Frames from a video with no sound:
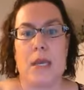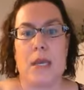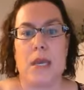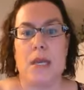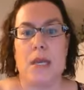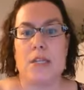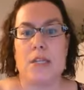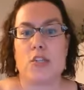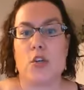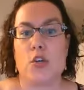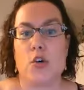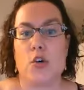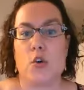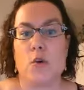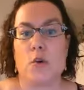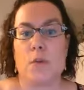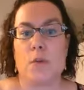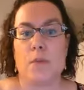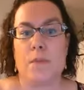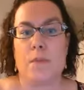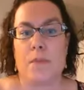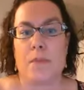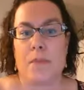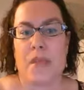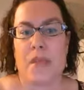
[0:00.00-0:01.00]

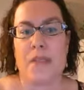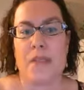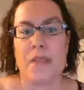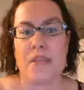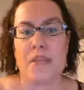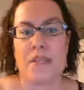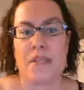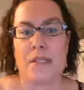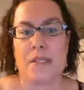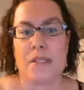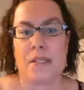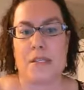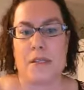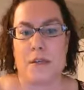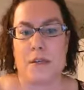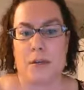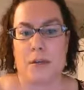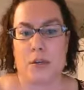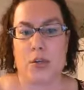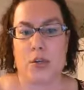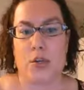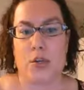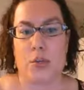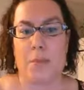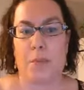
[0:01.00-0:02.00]
So in this
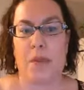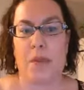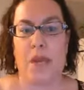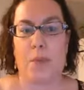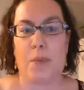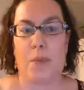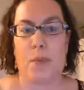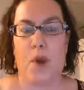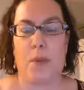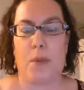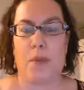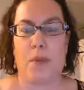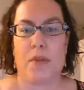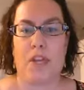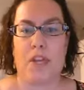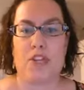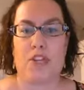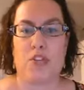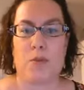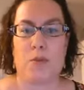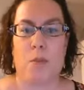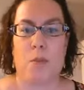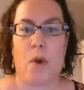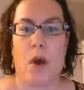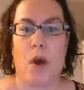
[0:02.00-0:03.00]
European
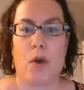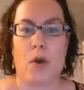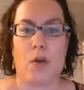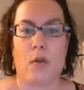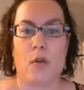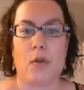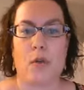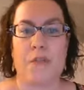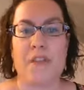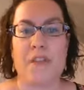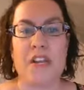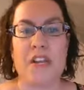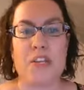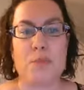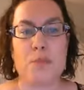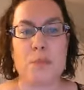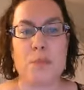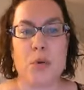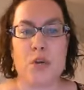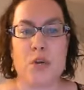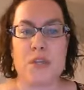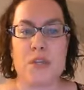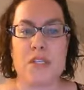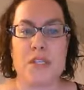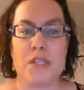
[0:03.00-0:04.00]
population model, if each
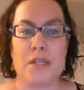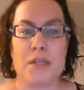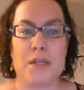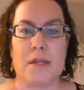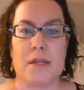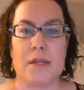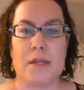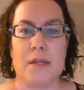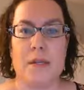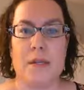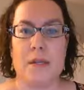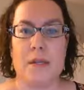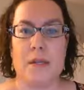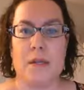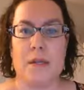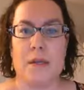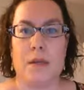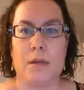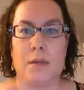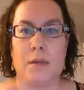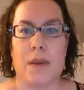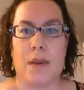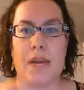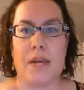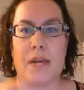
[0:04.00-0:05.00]
person,
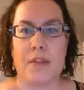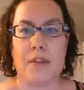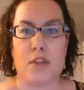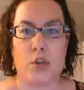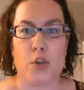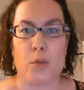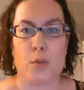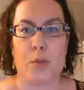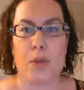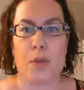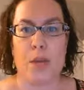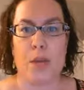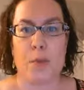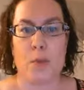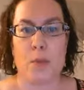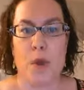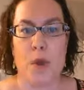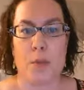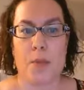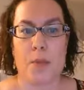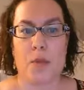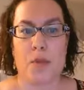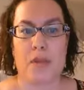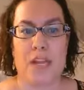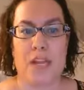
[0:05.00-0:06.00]
right, in the European
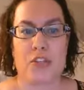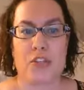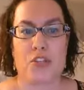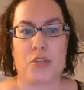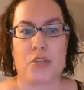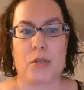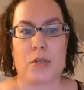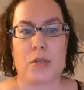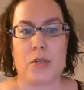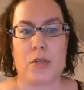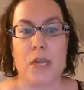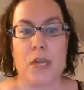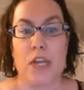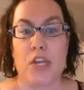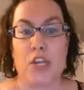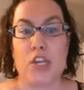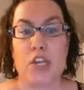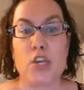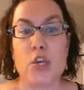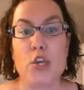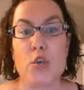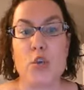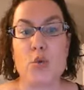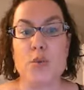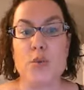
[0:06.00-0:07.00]
population
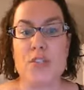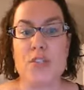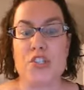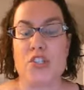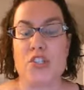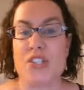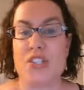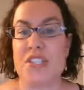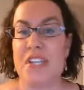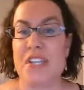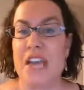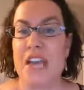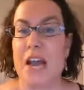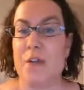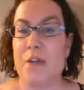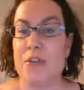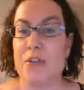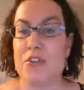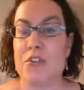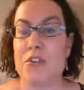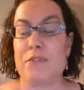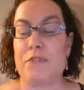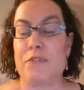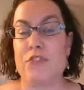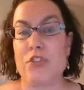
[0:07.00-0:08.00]
used just an
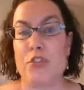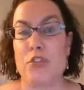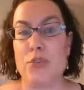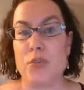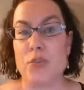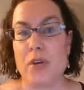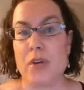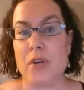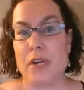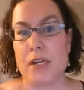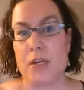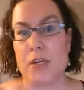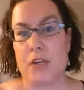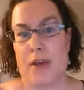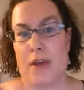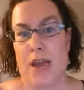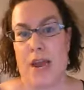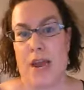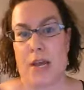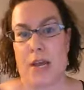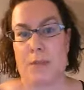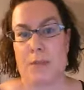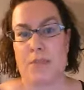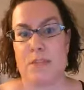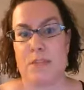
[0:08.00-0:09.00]
average of 2
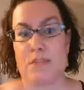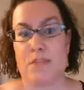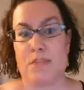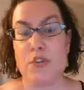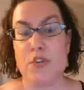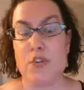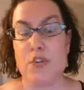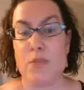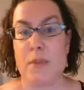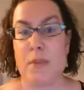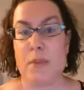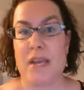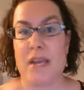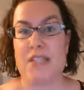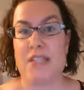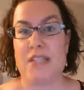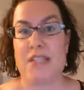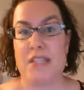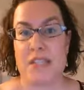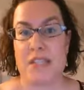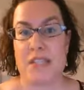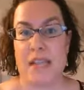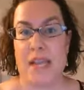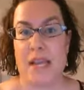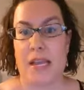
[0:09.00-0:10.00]
grams of toothpaste
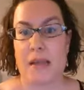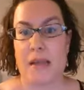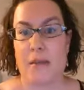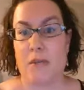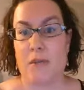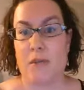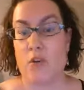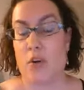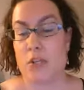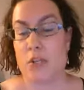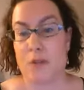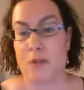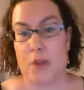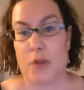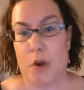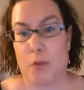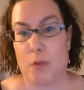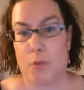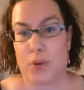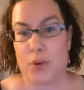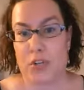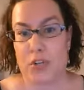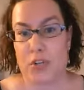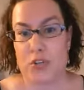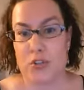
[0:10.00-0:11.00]
a day, and of course we
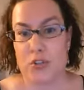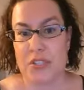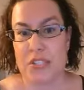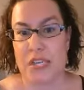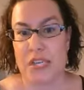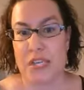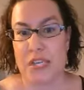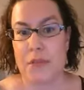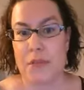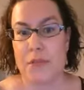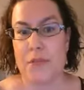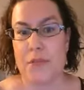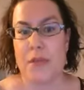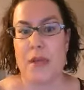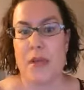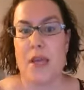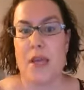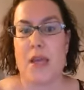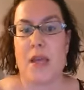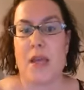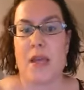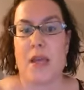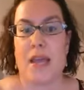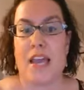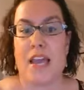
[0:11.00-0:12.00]
all brush our teeth,
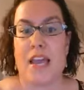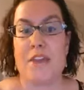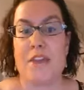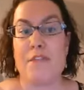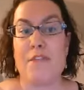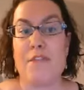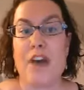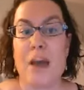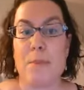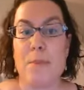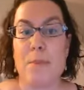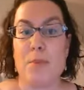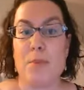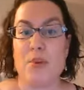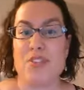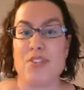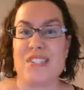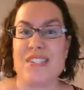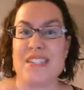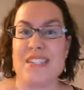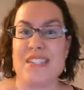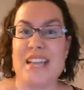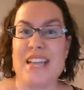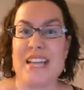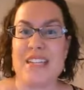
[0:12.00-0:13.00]
and
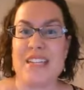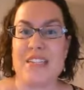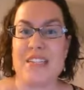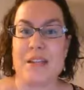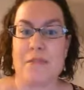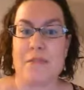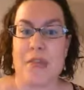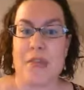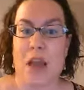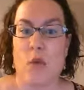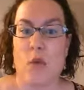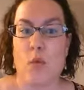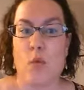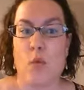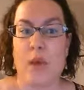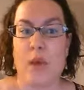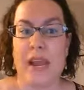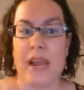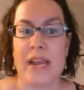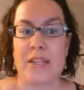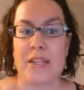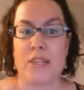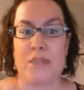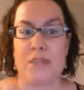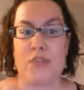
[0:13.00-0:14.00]
5% of that
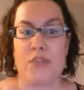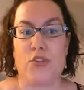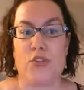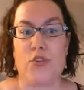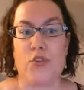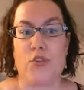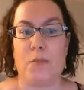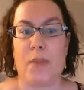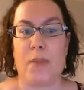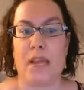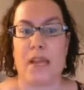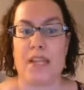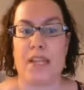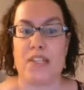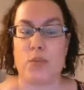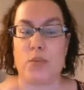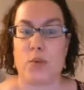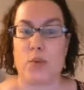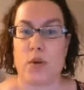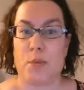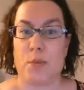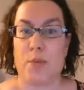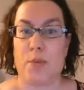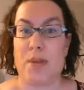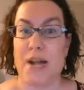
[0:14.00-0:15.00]
weight of the toothpaste
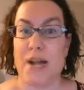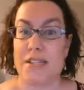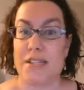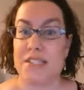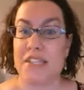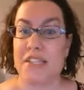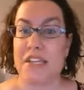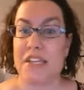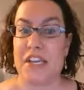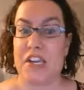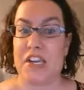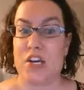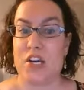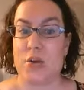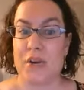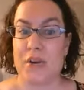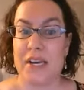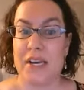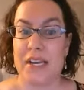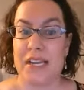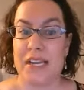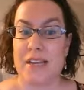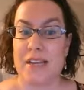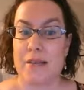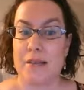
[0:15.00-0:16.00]
were a plastic
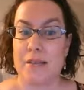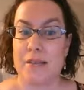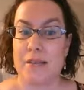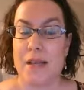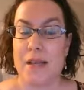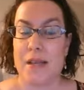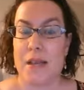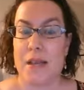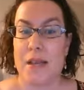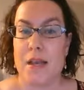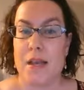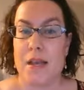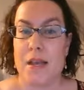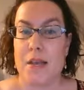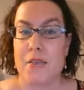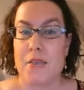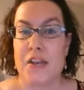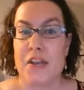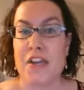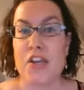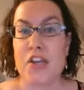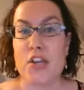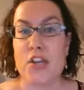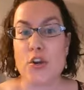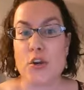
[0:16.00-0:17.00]
ingredient,
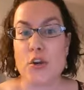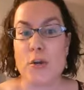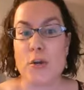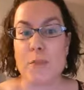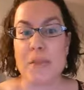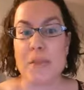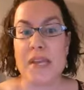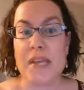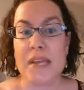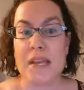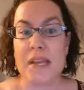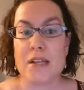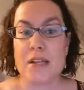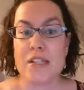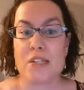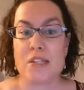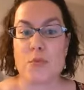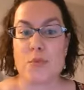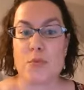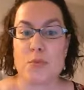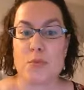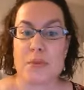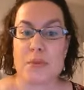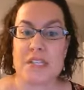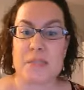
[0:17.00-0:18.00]
then
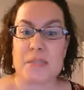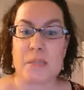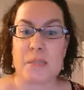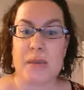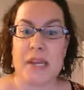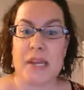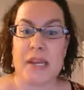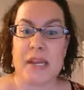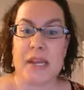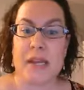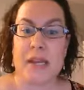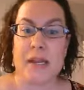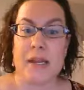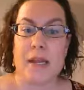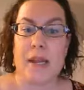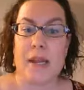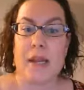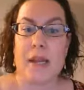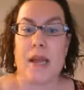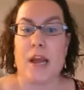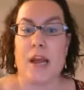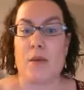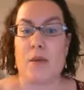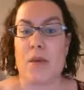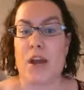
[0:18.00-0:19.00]
Europeans would be spitting
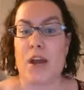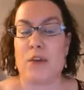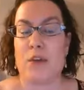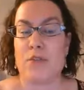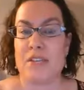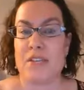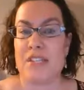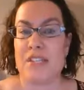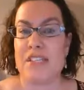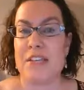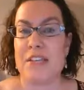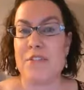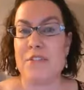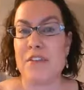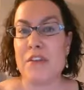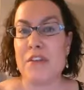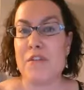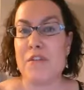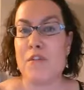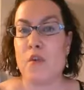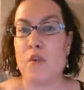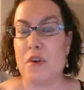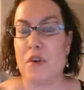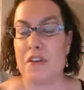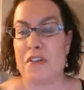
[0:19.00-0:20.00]
around
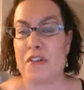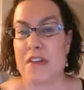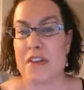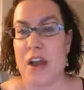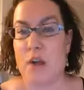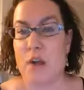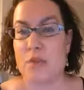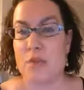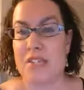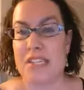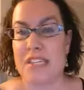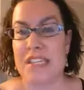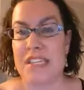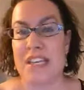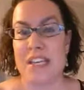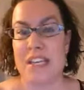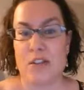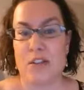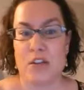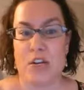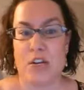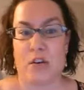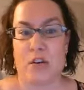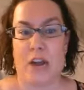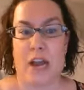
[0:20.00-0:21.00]
74,000
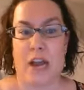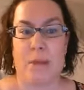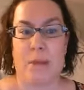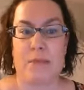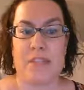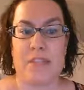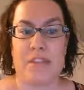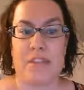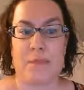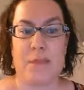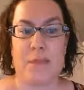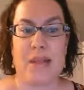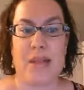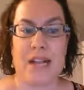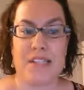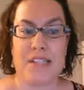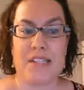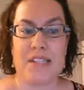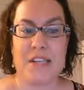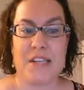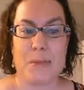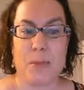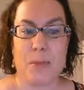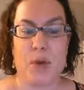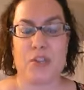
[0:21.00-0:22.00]
kilograms of
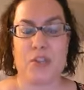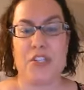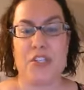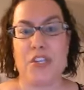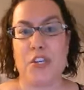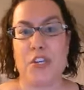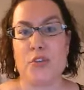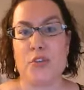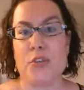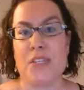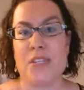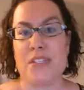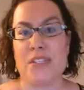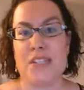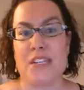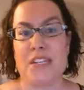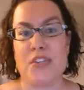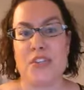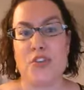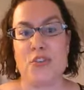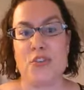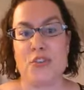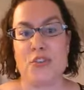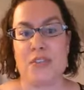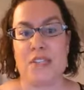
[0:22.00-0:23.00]
plastic particulates
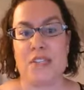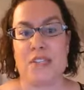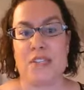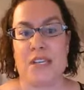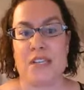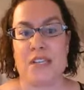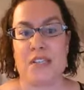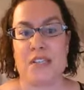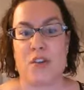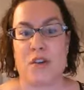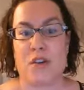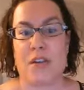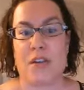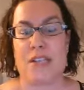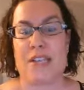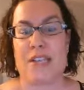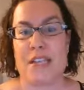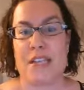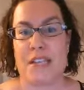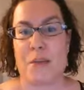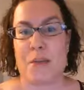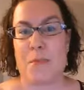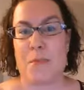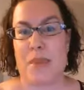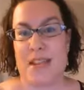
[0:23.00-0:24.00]
into their sinks on a
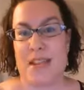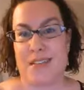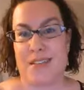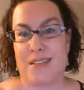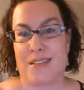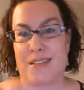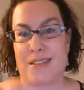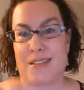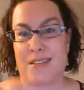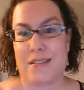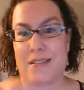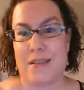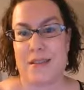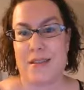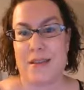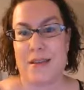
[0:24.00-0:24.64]
daily basis.